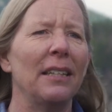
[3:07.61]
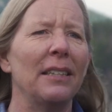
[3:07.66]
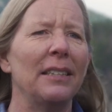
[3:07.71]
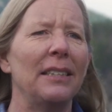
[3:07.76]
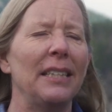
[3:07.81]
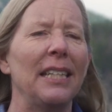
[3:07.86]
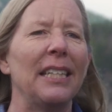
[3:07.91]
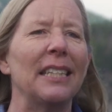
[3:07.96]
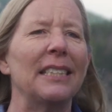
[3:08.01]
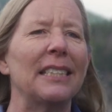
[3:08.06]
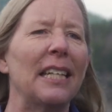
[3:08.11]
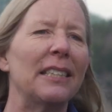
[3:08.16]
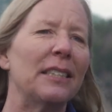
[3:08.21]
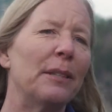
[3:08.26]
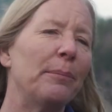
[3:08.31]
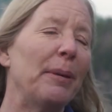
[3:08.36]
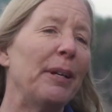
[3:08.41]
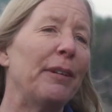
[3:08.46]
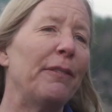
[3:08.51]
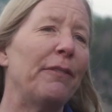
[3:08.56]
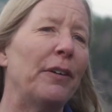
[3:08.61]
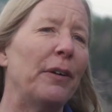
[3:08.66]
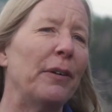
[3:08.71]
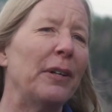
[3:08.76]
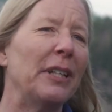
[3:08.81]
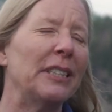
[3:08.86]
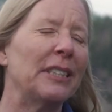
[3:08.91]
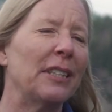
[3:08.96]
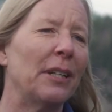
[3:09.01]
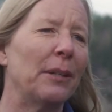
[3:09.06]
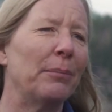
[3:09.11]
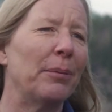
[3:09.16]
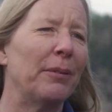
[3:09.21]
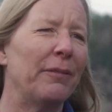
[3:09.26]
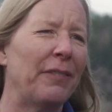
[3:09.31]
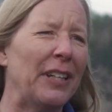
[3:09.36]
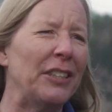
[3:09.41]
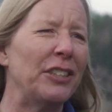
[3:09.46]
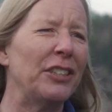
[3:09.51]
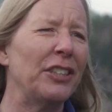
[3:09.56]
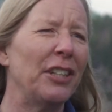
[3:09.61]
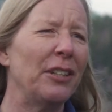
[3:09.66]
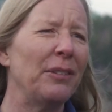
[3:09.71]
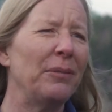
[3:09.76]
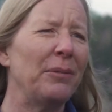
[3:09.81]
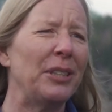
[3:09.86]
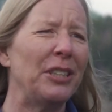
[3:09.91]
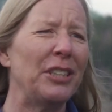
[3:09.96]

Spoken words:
CKISS has a big focus on prevention,